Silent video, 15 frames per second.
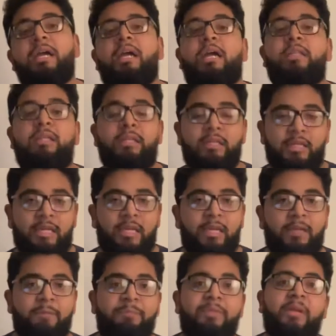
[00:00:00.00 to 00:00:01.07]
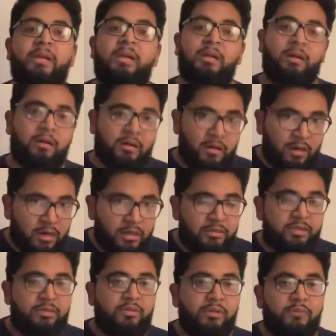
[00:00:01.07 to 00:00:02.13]
and then again on
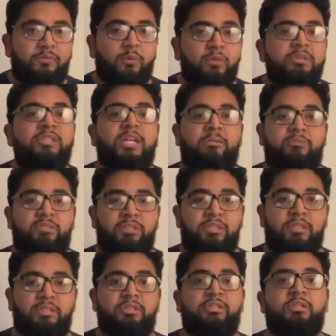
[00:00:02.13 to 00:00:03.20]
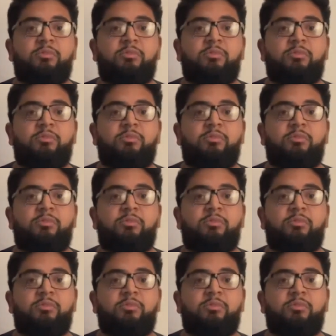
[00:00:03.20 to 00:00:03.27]
the 3/4 time signature,